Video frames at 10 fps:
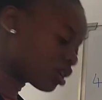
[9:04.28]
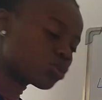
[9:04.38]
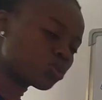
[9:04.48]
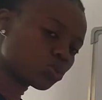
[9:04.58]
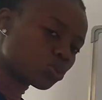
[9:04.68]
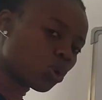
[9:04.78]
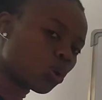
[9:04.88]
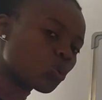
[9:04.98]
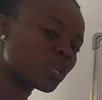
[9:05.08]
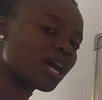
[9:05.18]
So
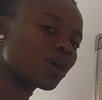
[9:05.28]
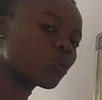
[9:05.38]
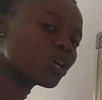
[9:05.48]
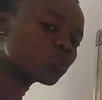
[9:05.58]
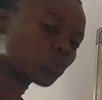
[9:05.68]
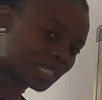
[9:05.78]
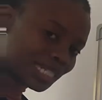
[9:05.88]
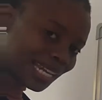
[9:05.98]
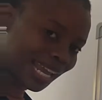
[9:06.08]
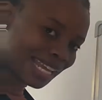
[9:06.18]
we are going to
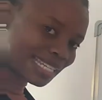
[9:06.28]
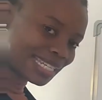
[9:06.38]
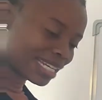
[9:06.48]
change